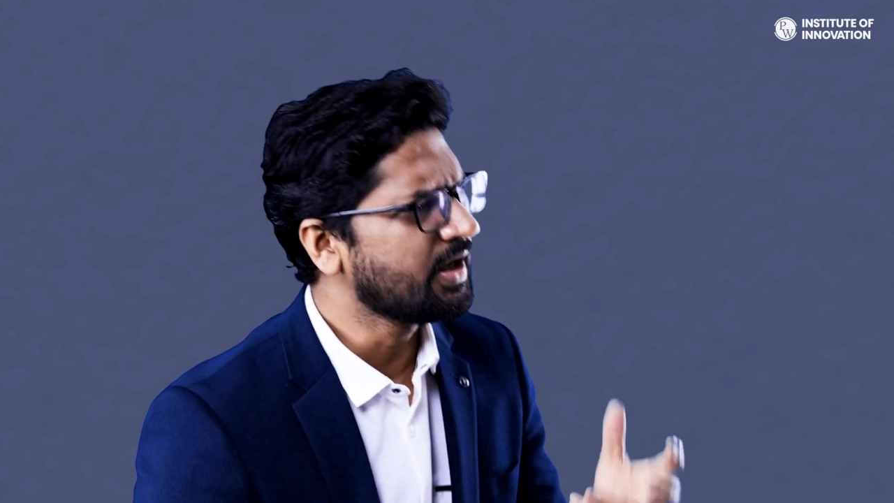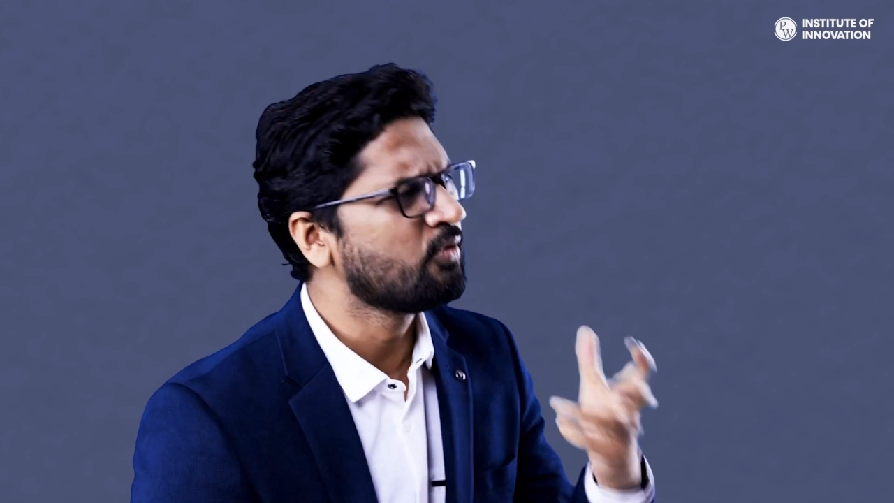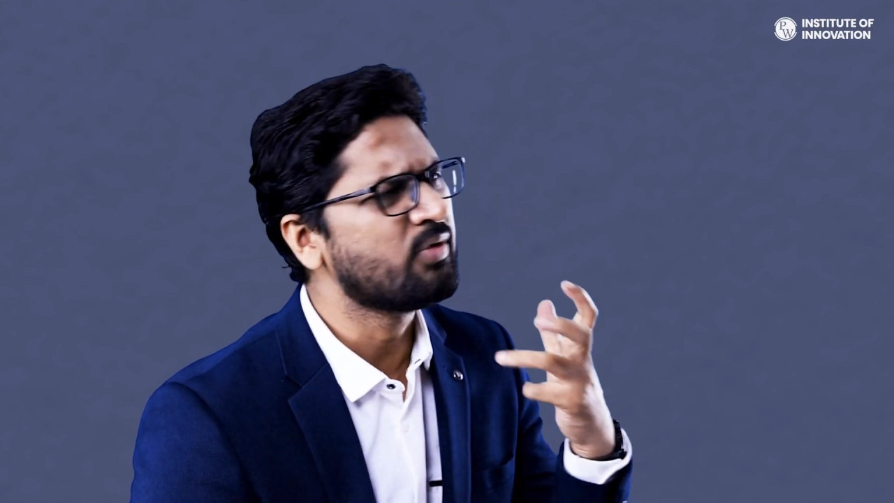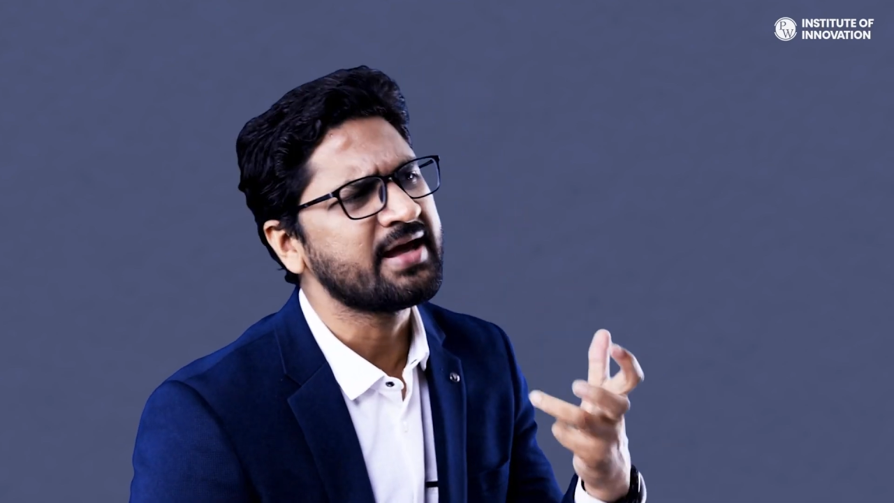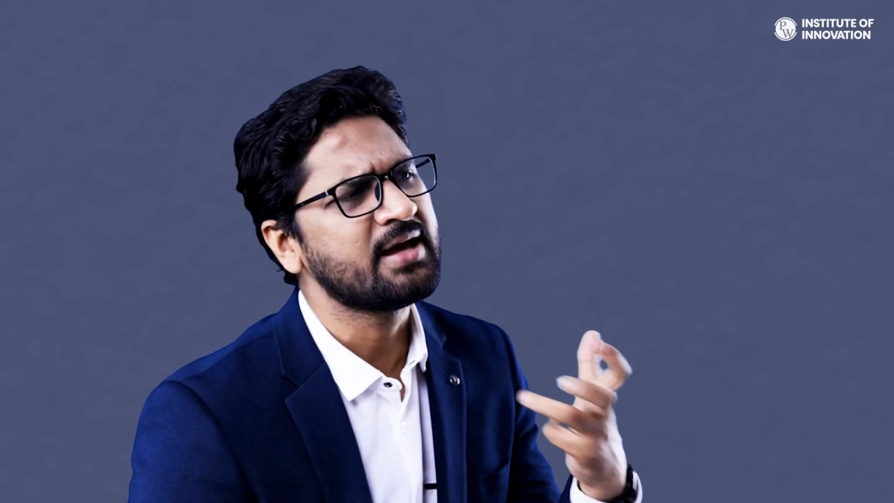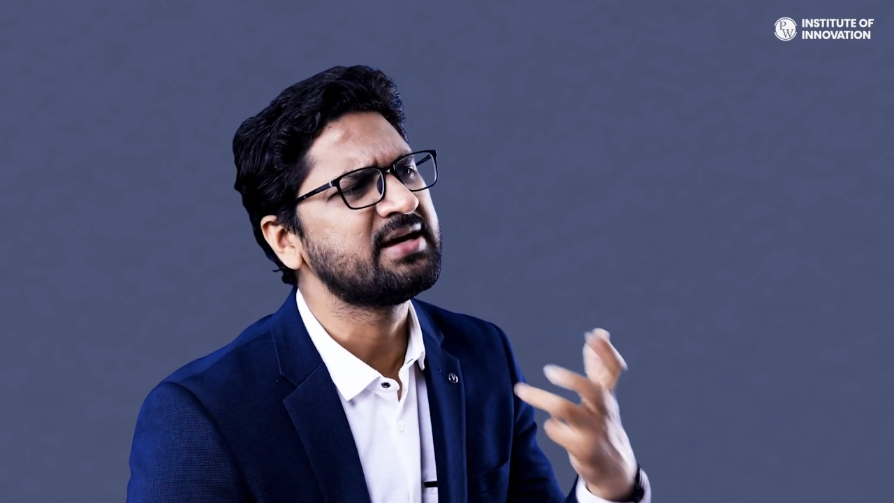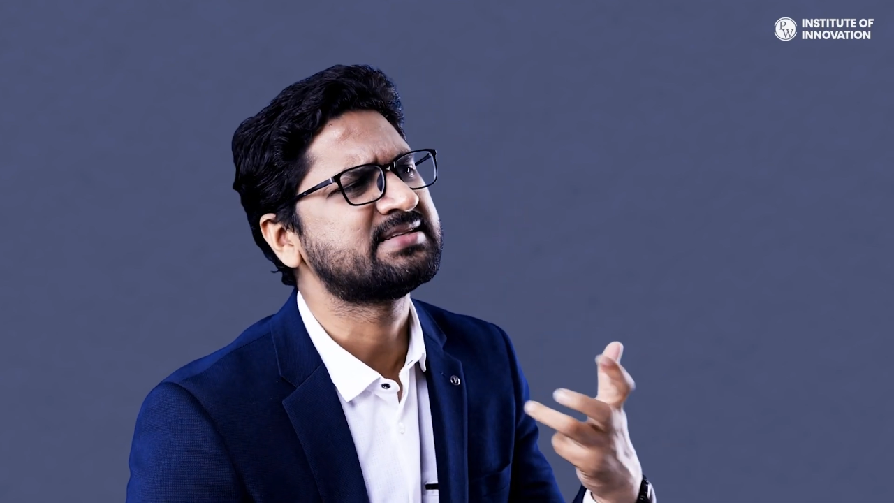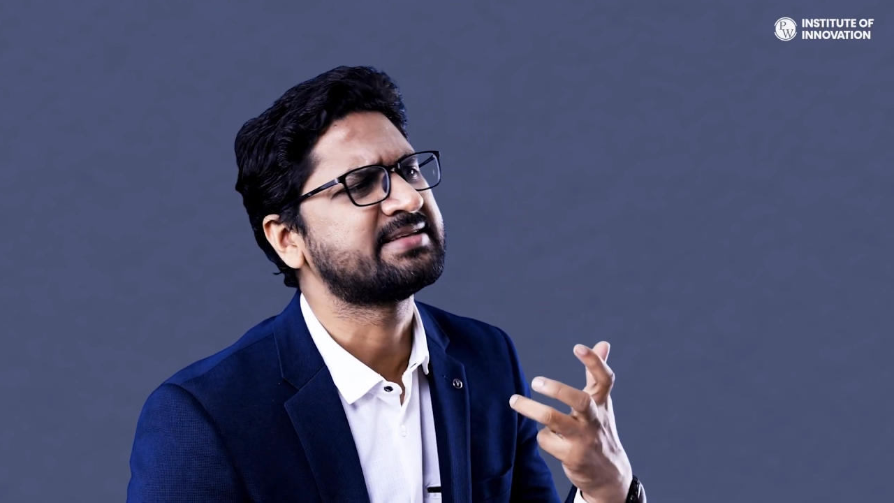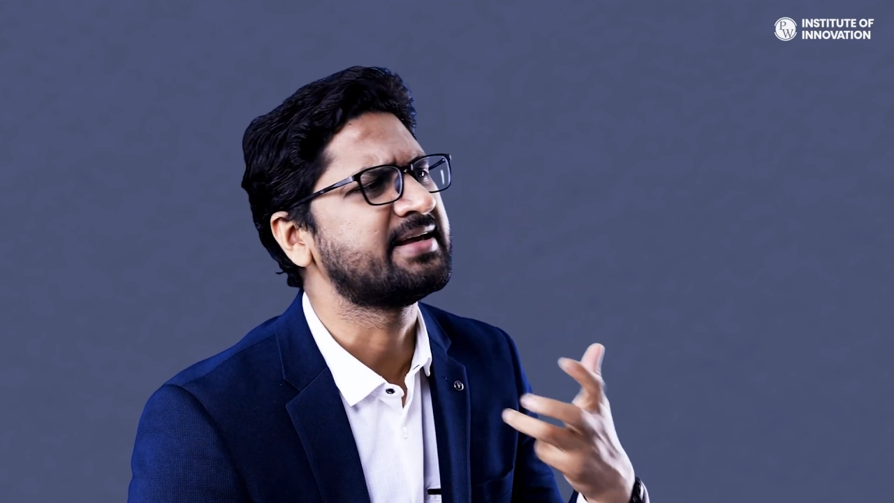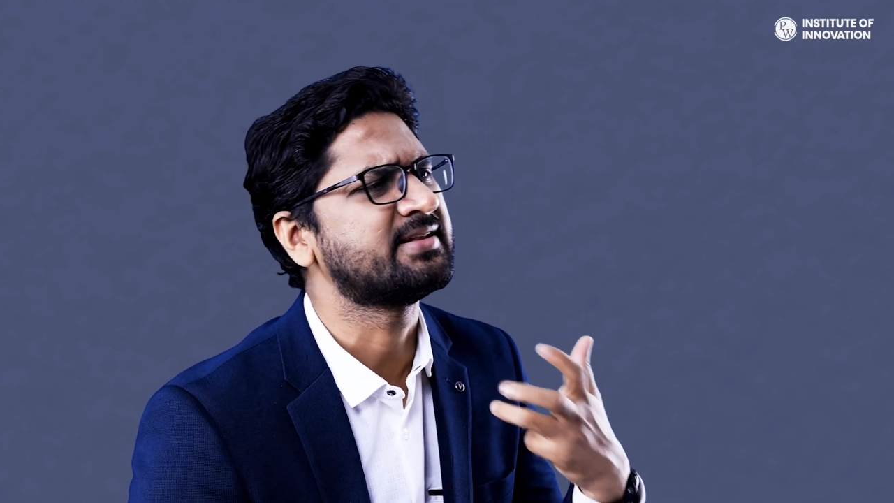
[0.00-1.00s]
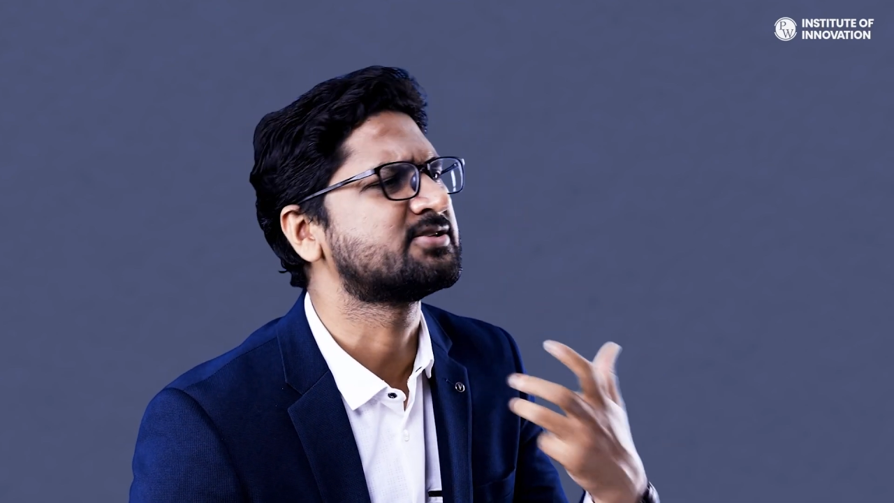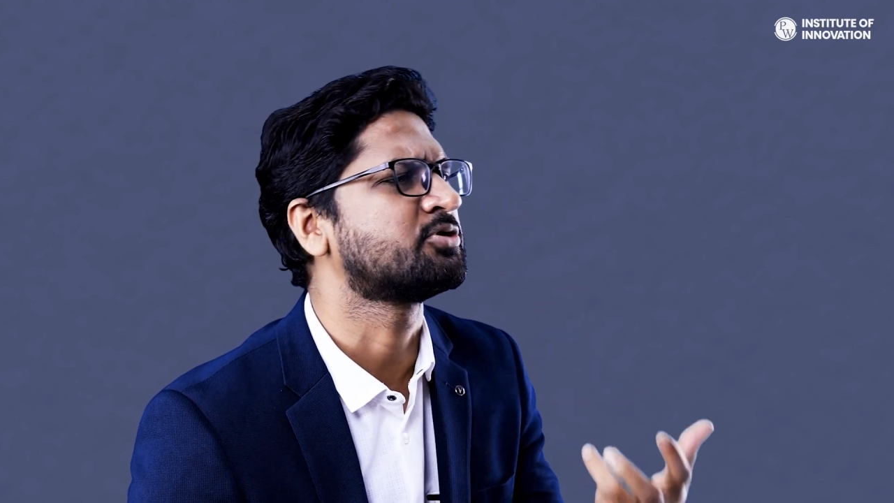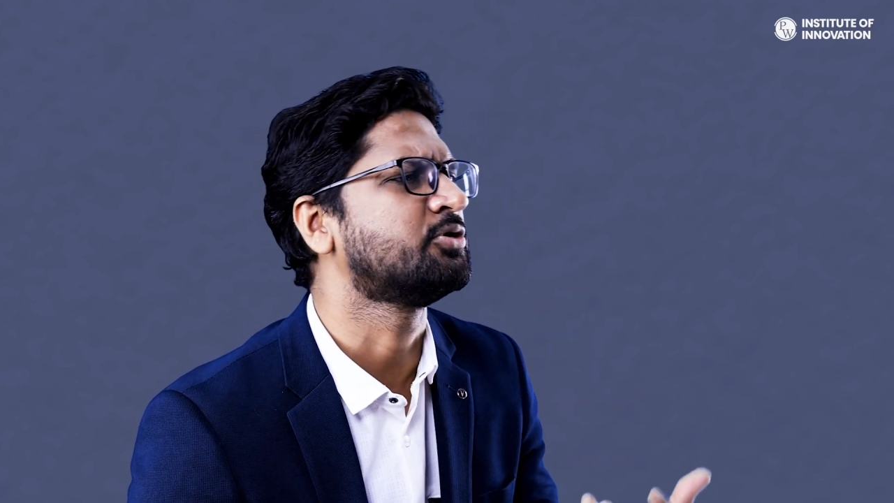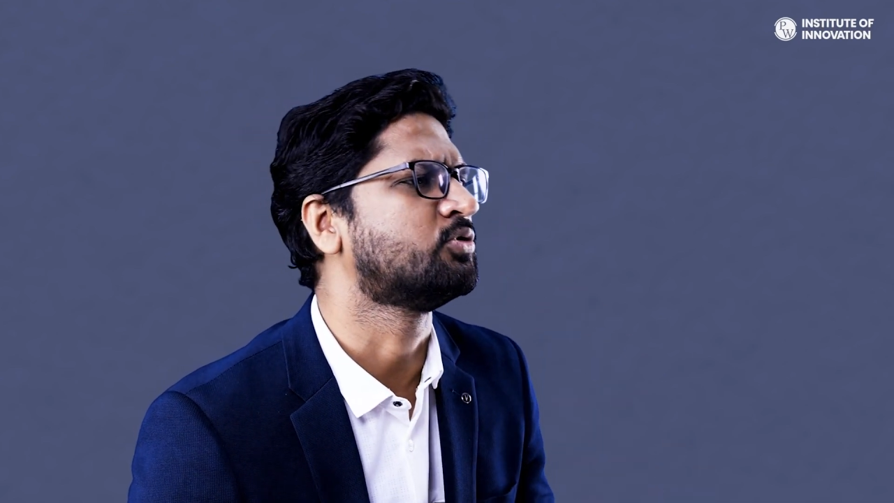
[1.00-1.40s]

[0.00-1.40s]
Now, why am I saying this